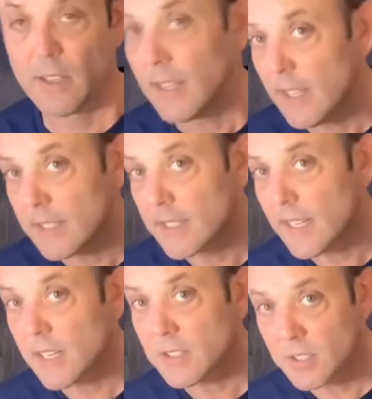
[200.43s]
It's
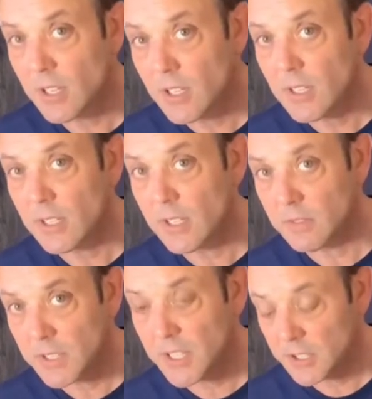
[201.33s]
got a ton
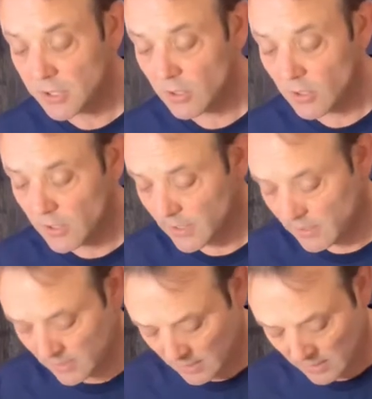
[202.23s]
of tension on it,
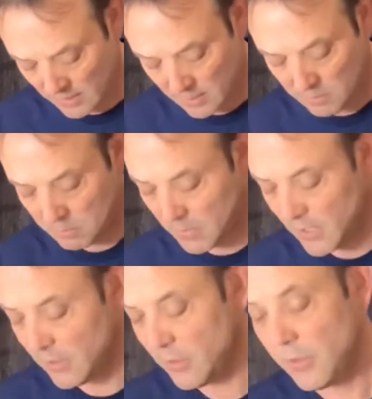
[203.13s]

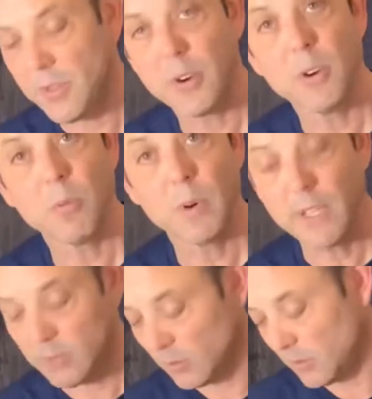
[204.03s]
but there are no
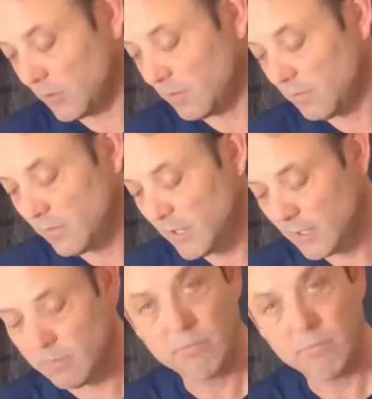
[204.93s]
wrinkles, none.